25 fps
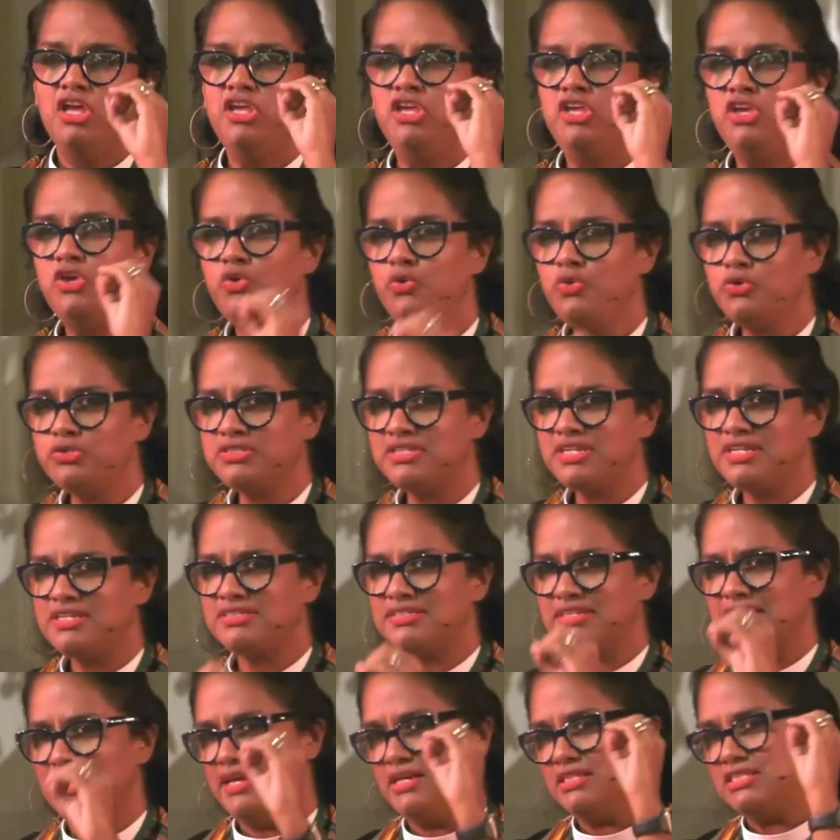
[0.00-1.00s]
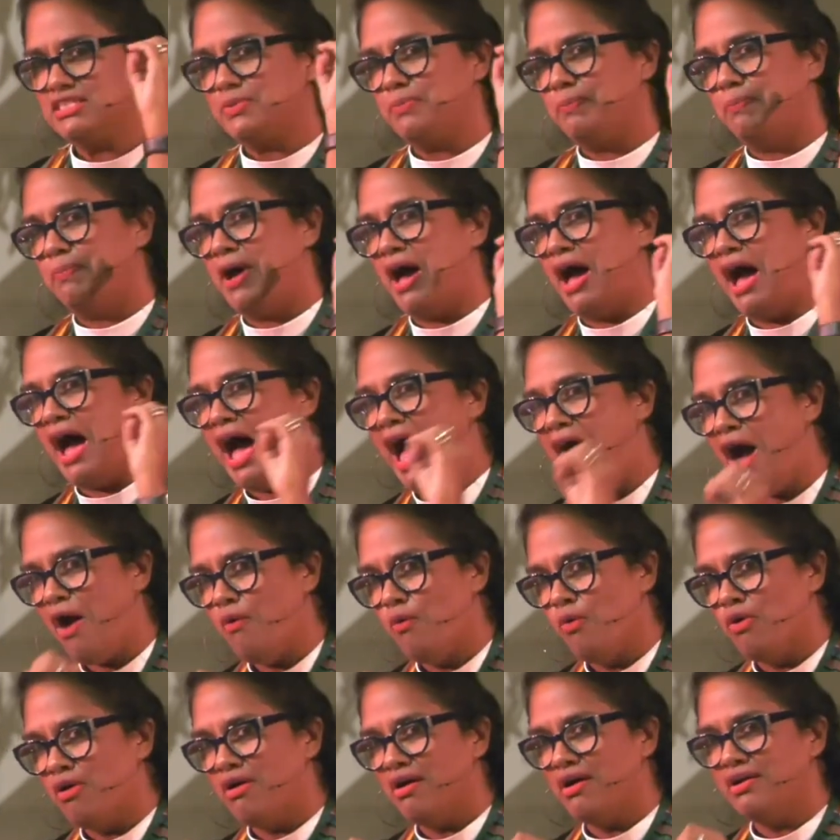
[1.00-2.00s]
uses its
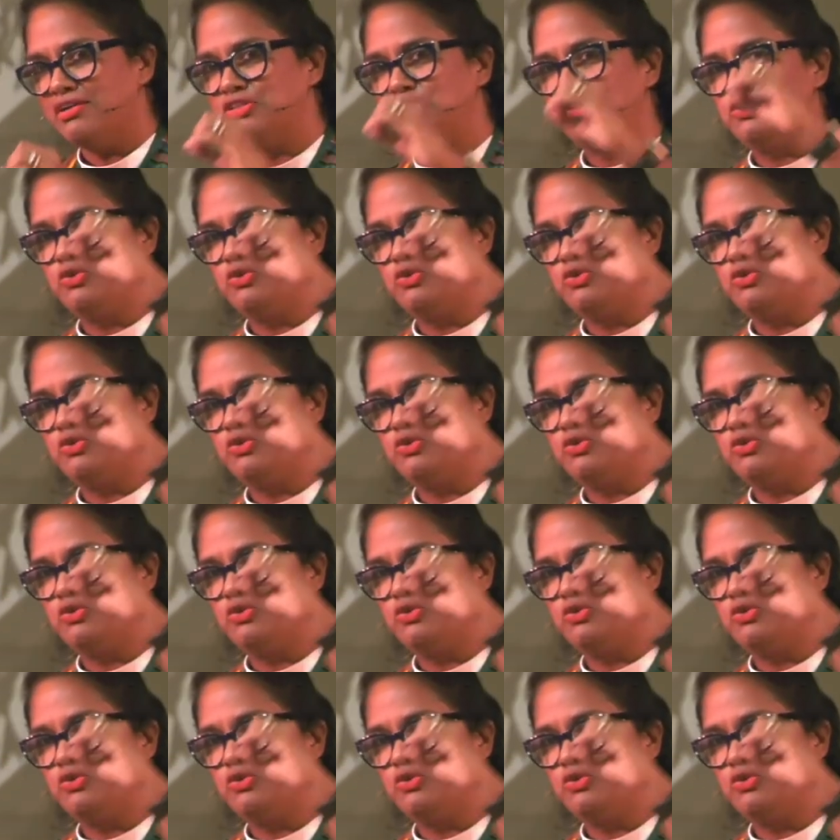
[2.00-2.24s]
power